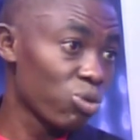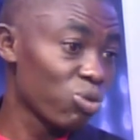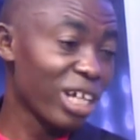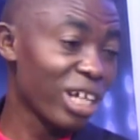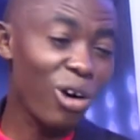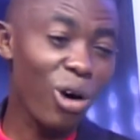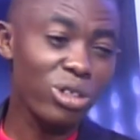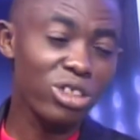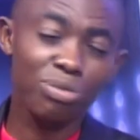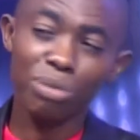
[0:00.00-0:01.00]
without all
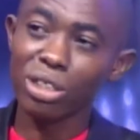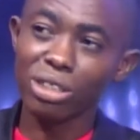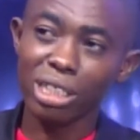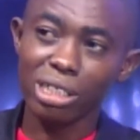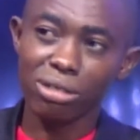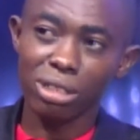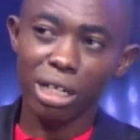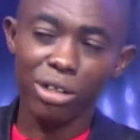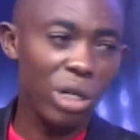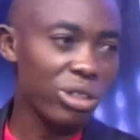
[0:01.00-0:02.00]
these politics
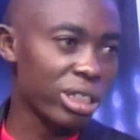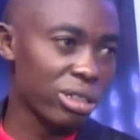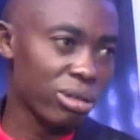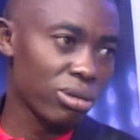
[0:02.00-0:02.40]
around it.